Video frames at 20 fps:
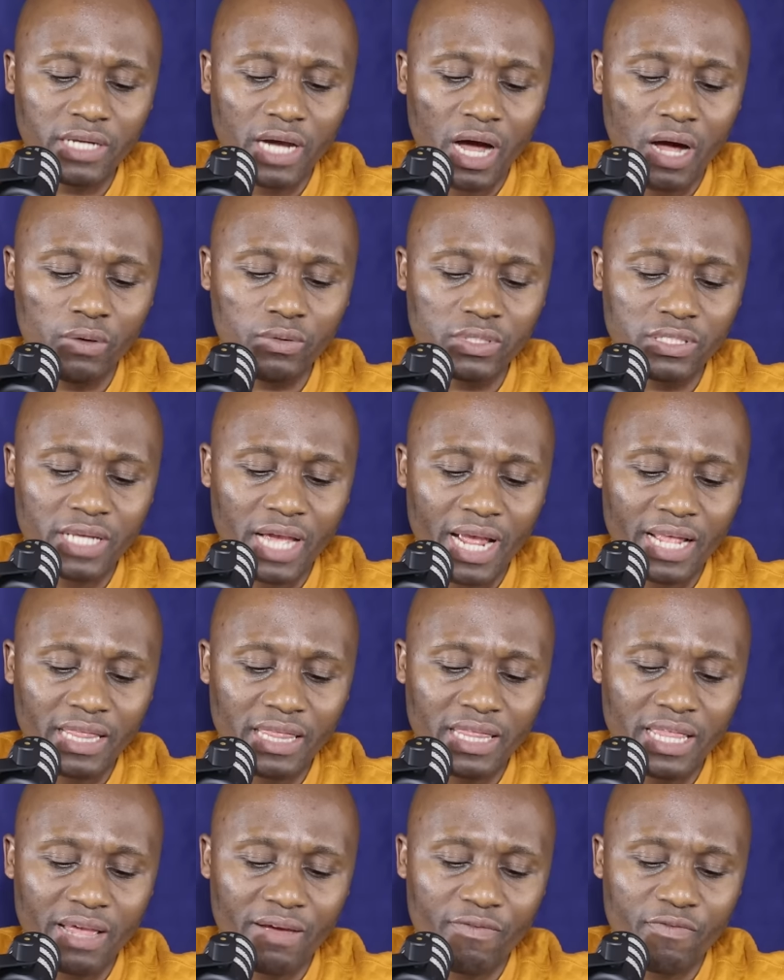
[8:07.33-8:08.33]

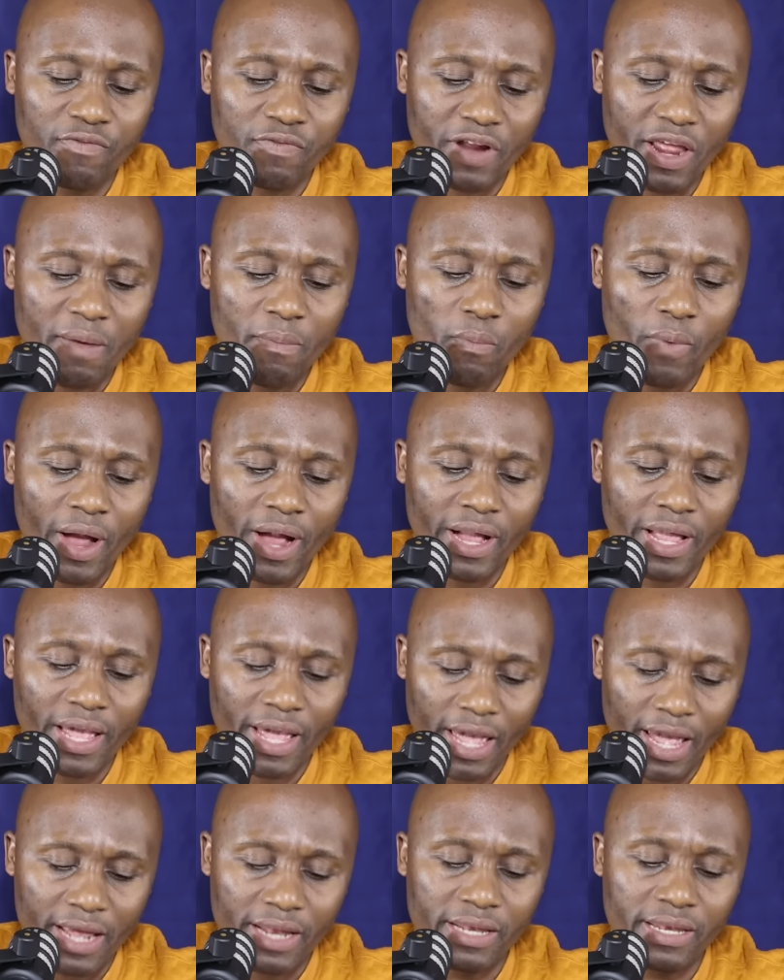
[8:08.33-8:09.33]
outside the framework
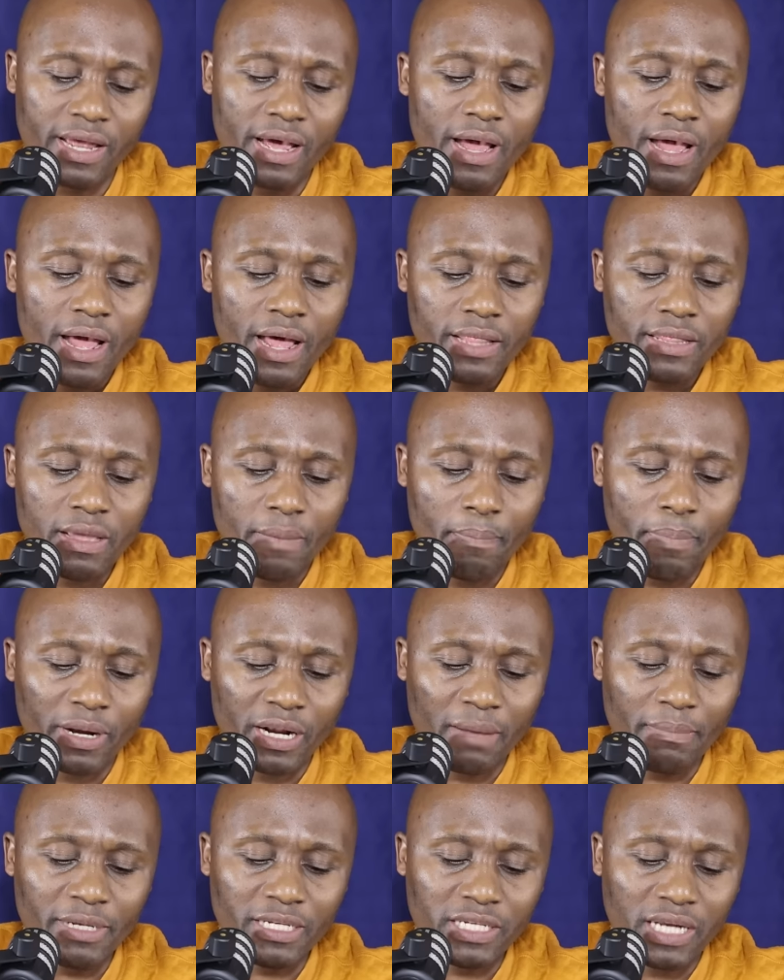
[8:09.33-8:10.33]
and the
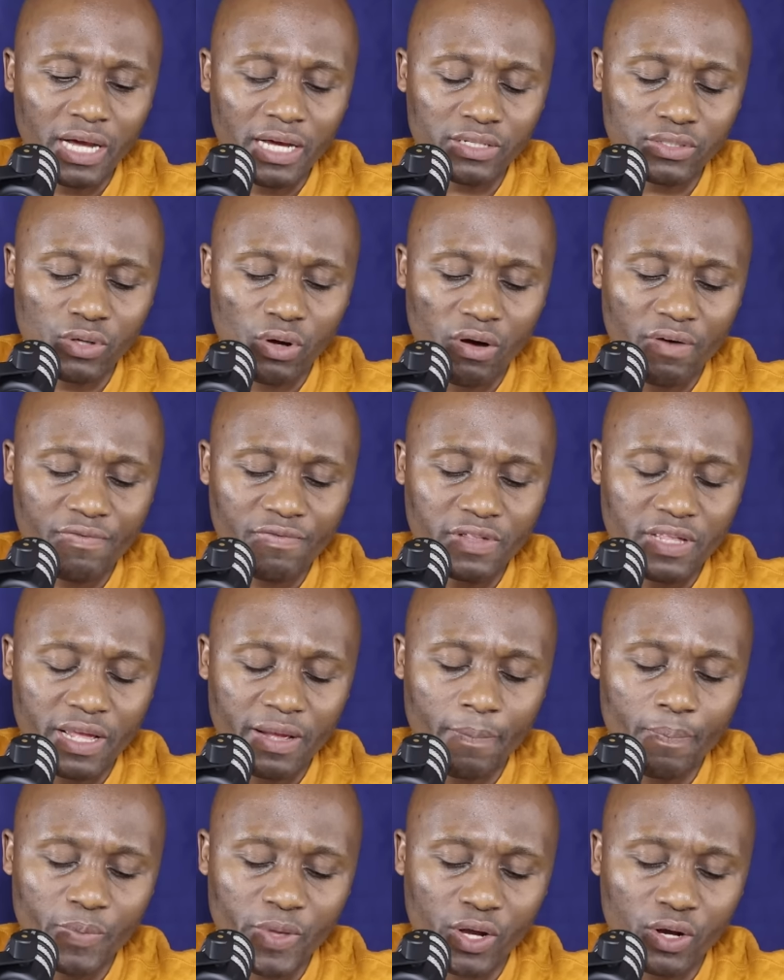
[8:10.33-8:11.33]
parameters of
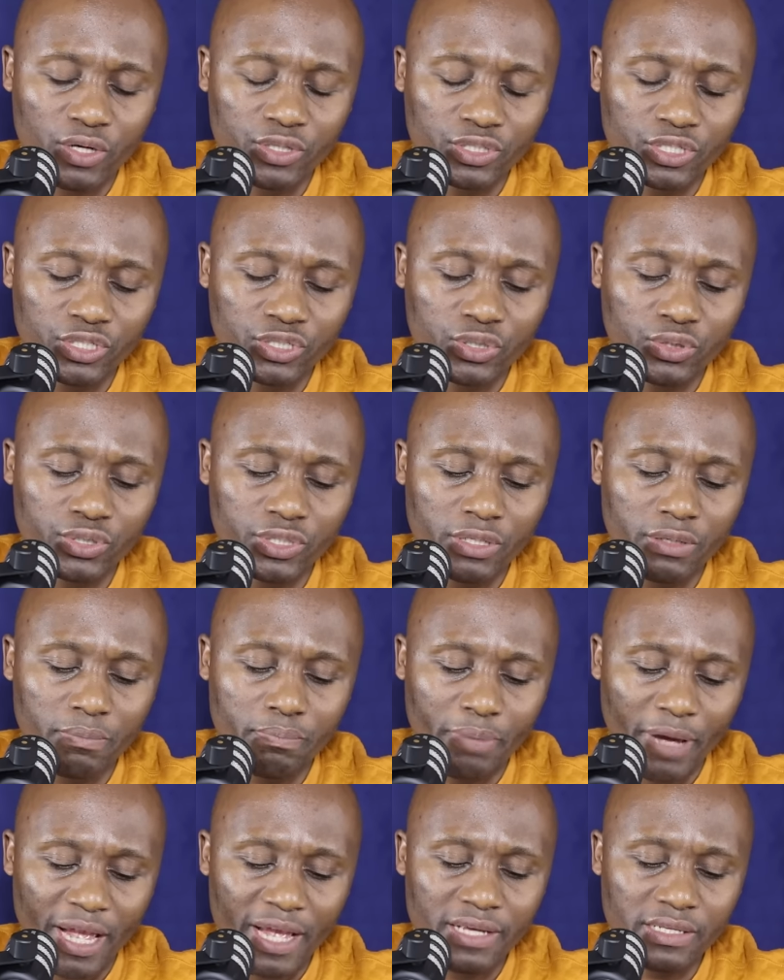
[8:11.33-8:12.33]
the
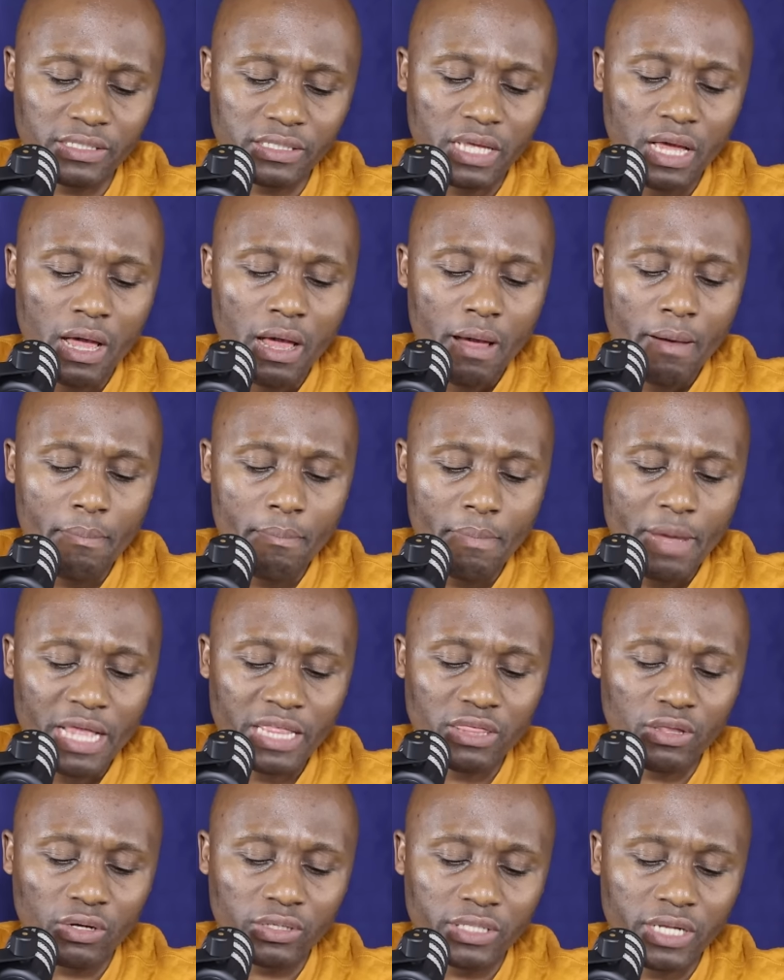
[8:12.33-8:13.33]
constitution-based
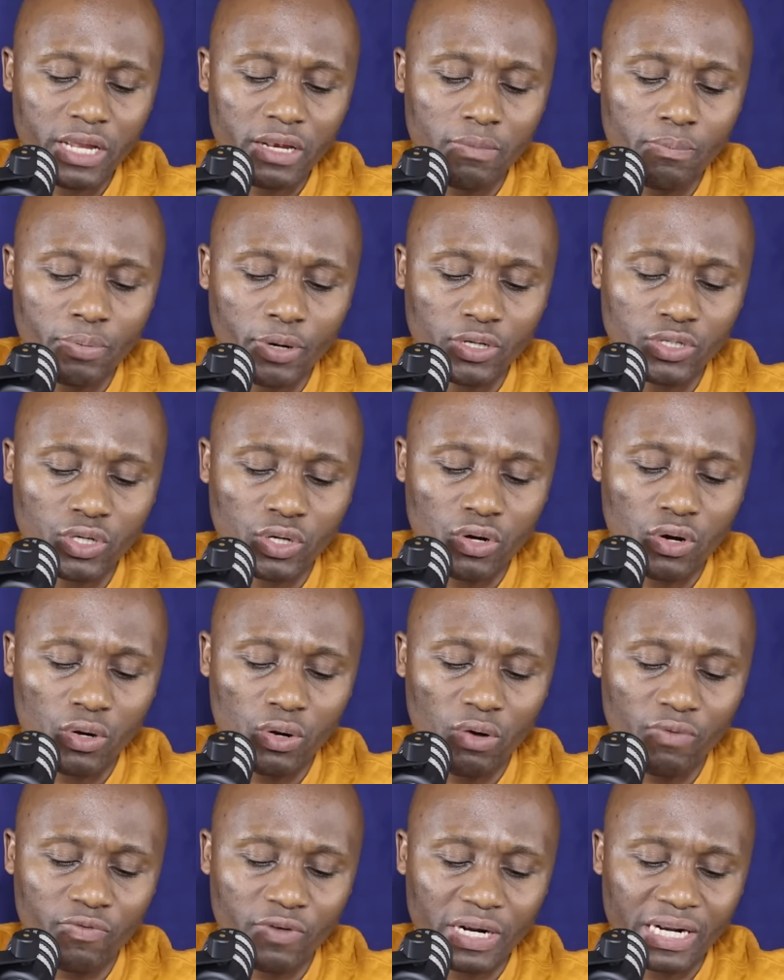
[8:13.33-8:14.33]
method and
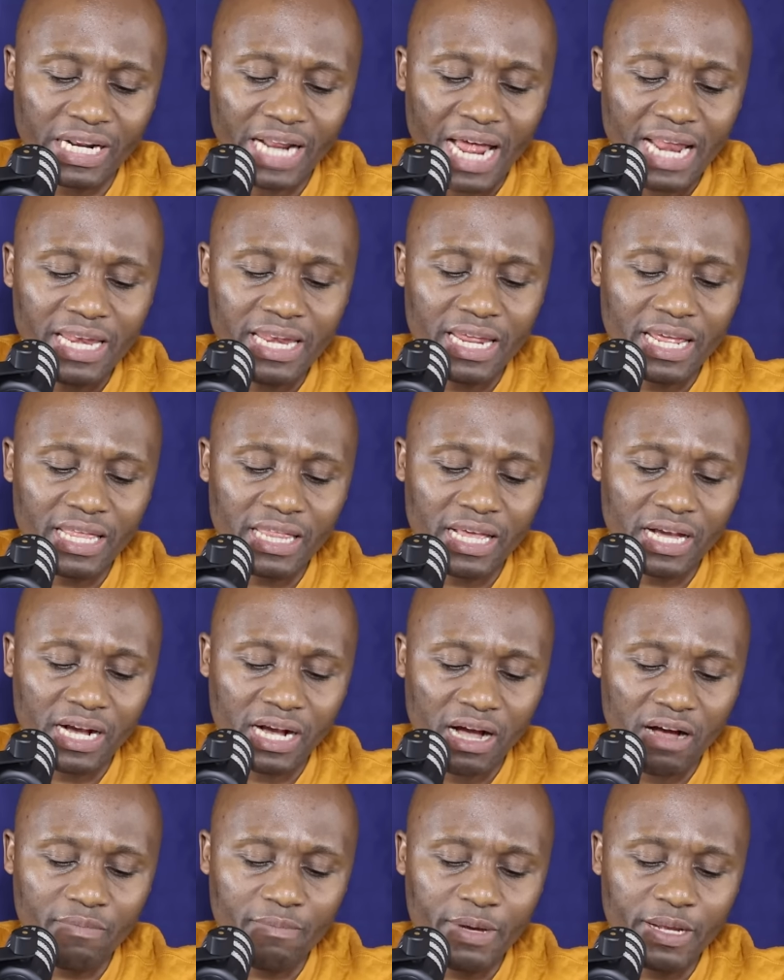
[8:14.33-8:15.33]
protocol of running the
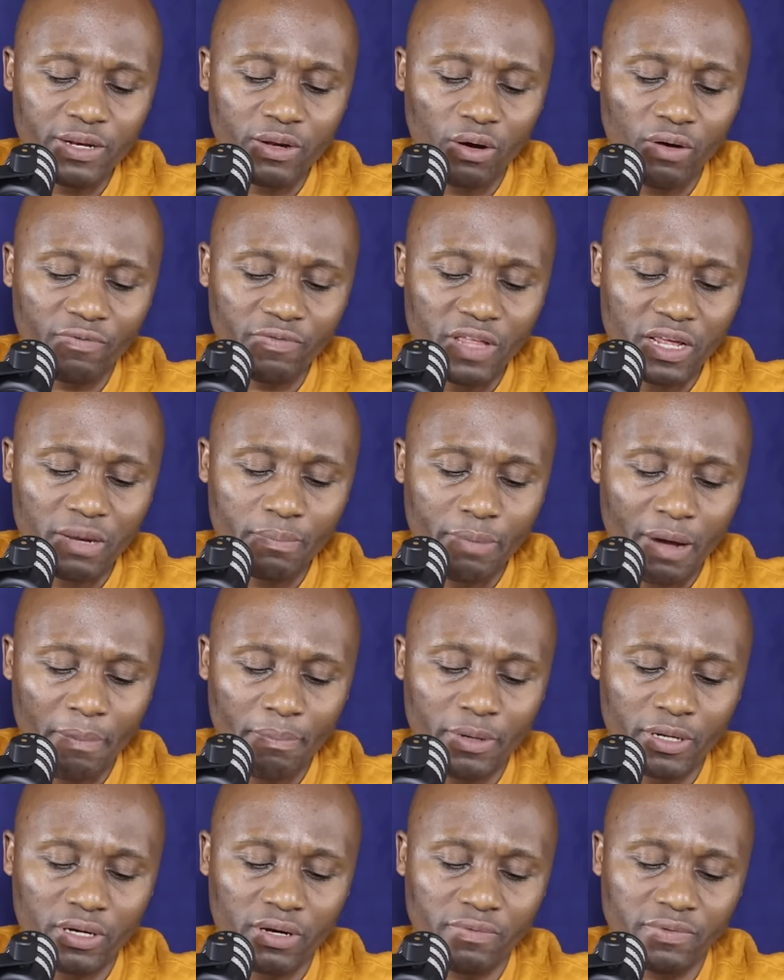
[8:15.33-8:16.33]
government of the
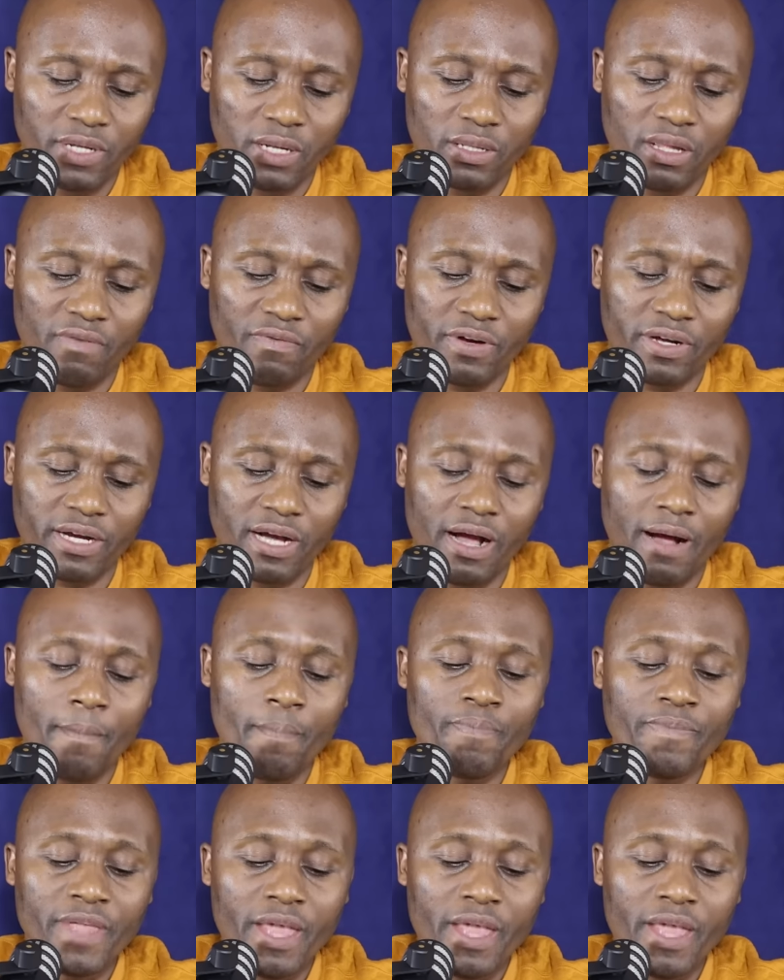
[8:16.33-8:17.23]
Republic of South Africa.